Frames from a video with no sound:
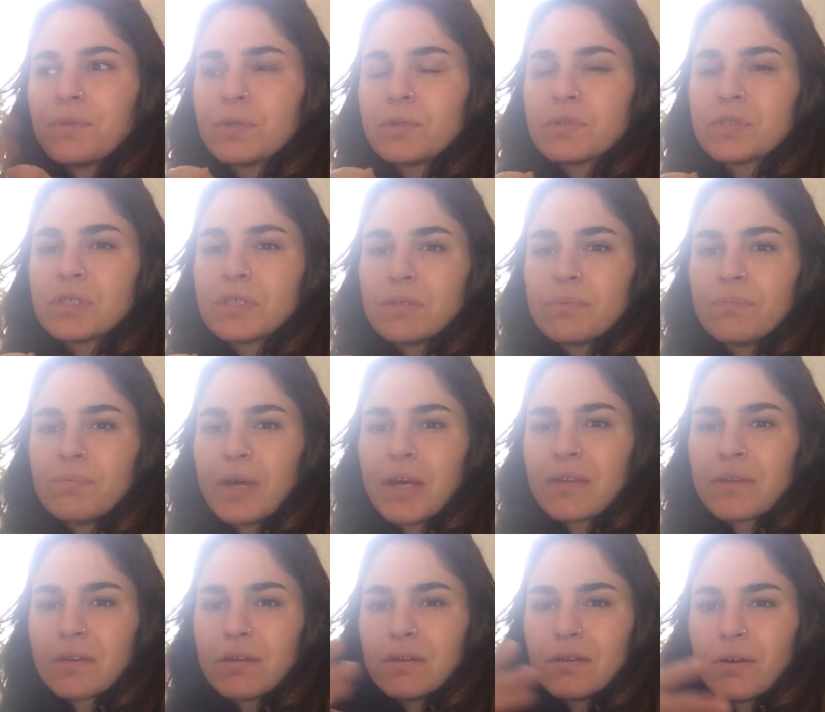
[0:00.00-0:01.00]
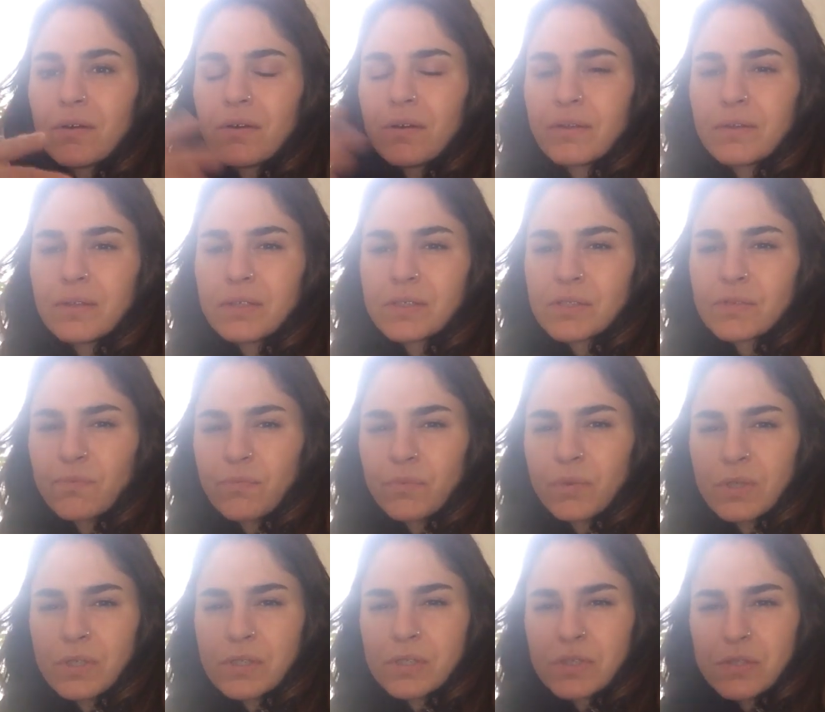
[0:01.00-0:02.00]
there's the method on this
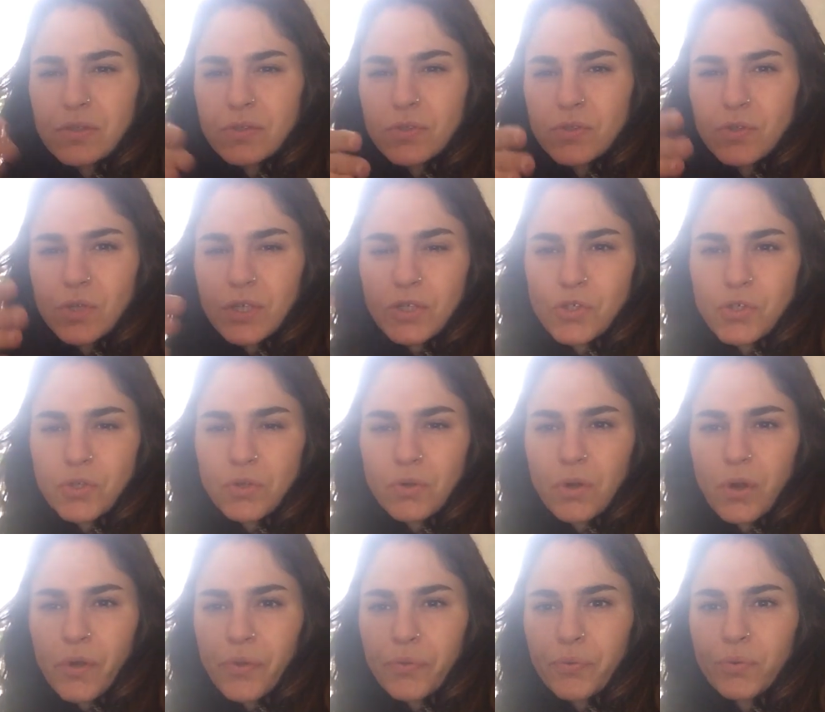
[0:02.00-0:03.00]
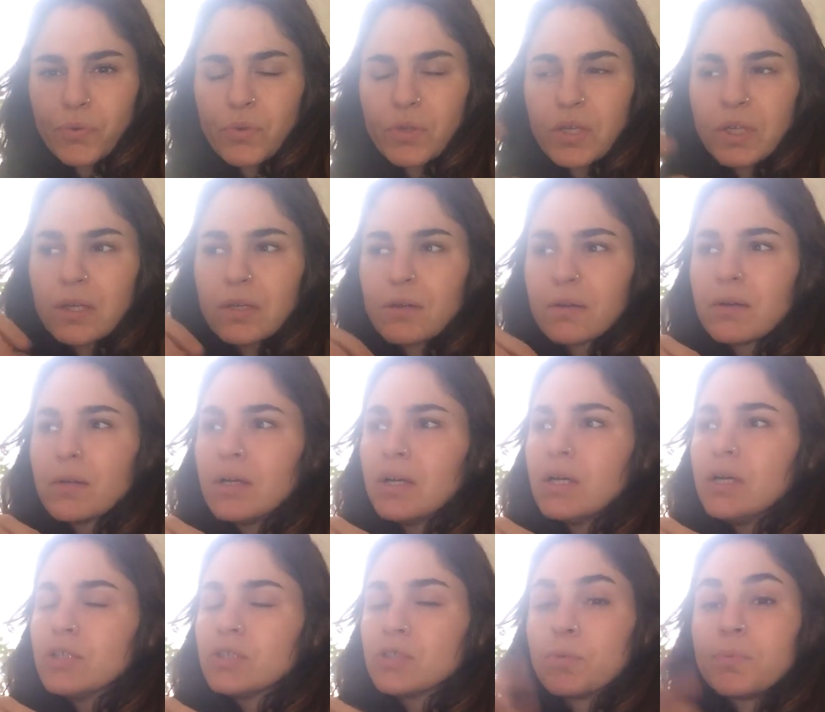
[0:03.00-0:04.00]
this structure all through the year
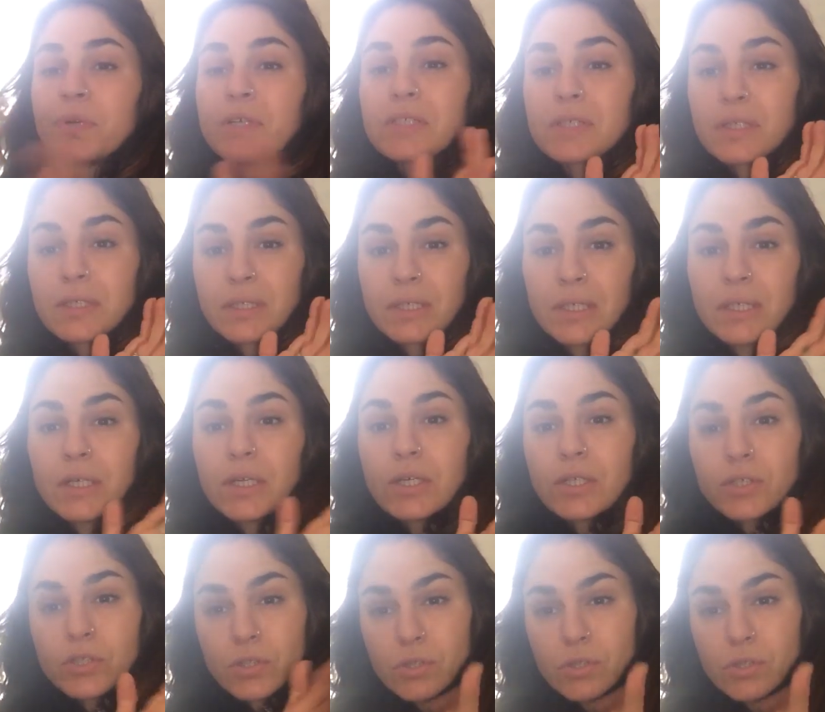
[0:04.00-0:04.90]
so basically